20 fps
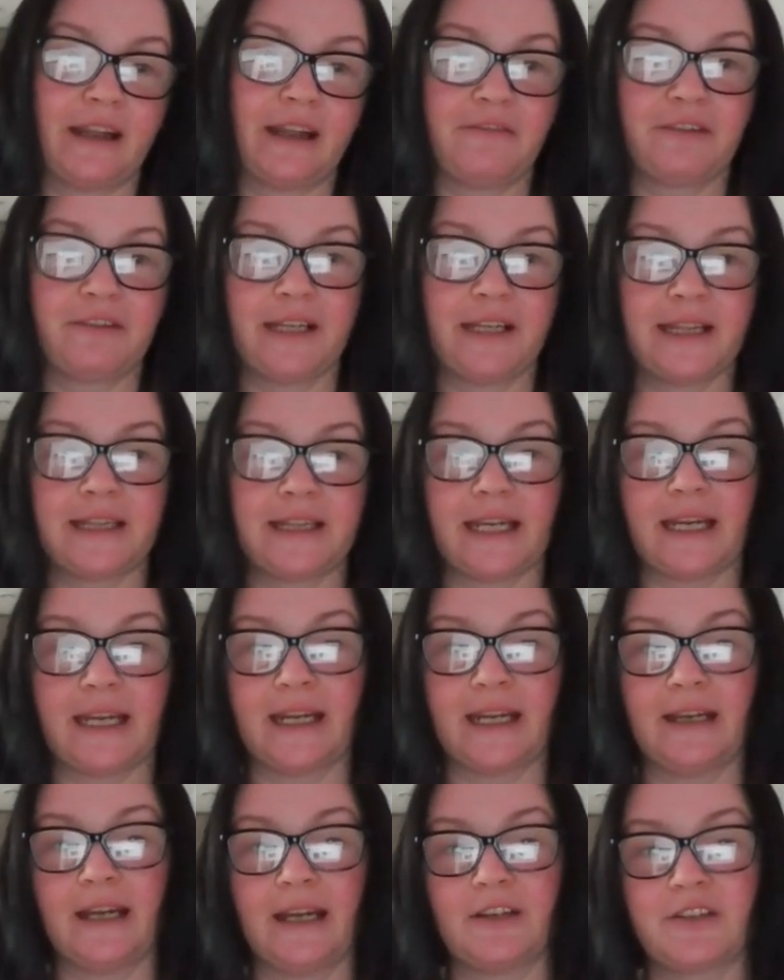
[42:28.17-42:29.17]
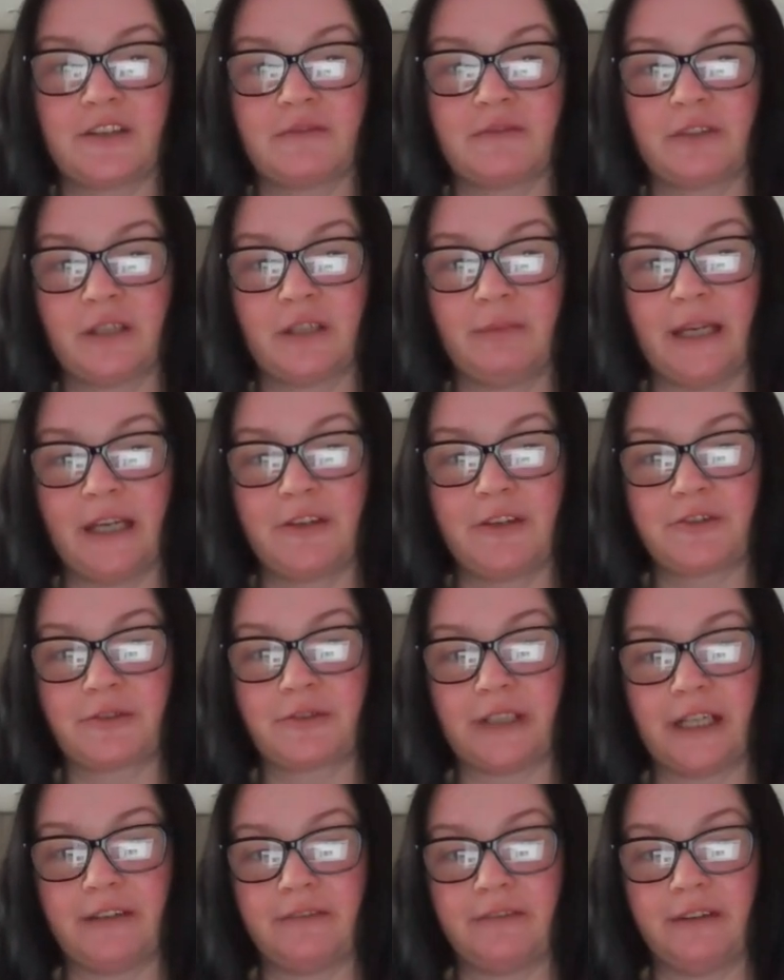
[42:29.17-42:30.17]
everything, I just want to make
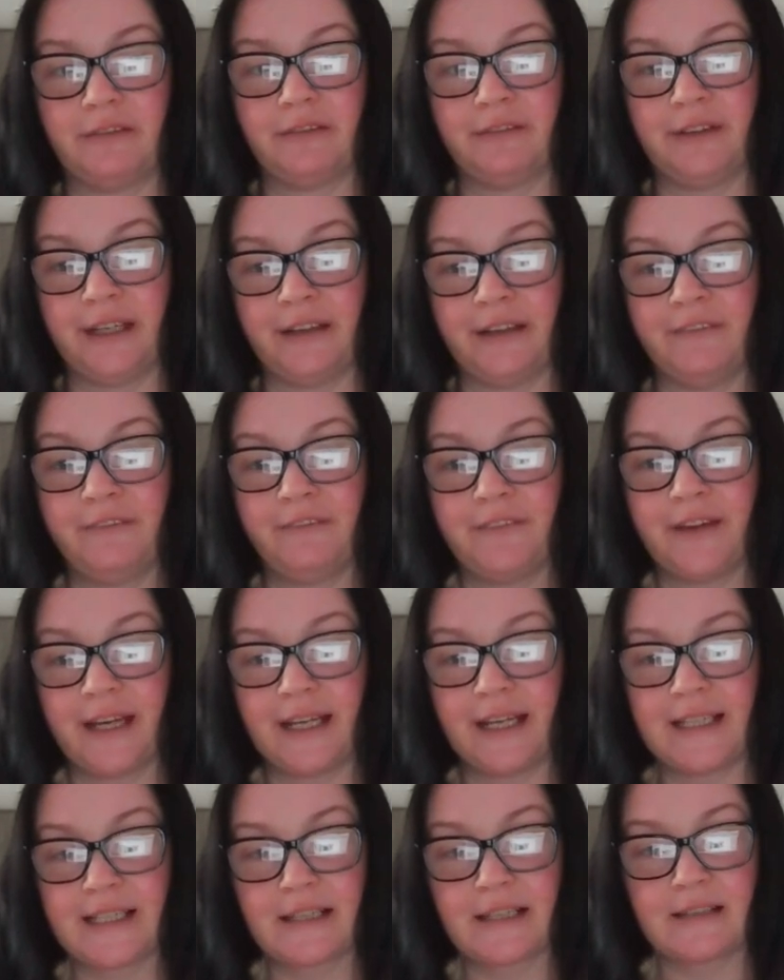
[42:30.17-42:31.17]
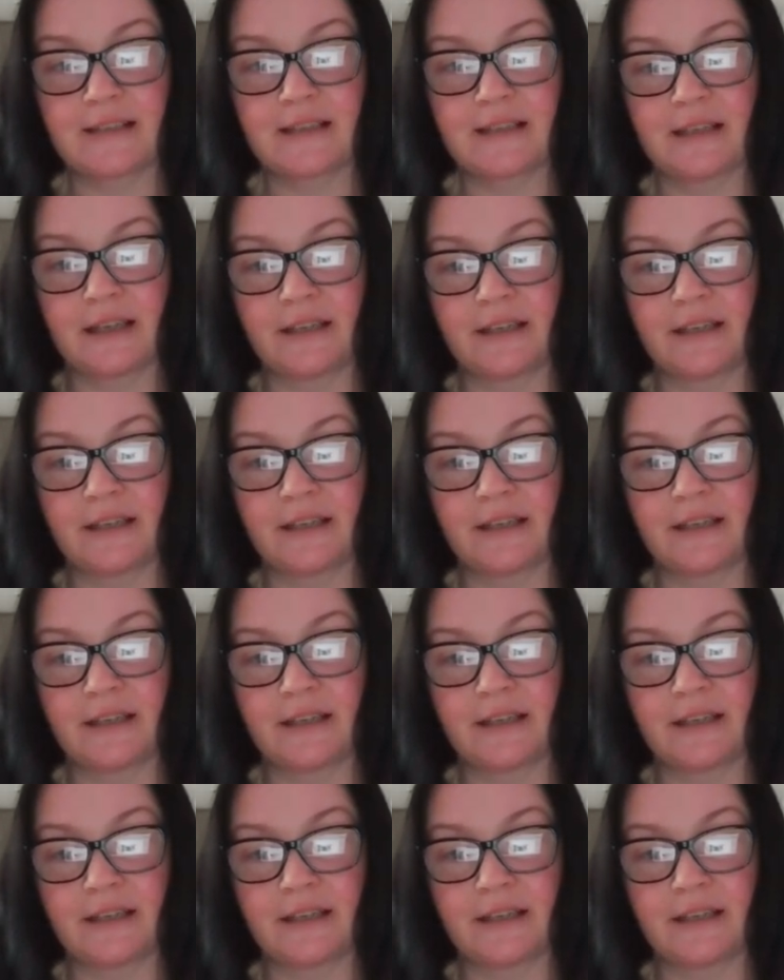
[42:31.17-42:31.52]
sure everything fits.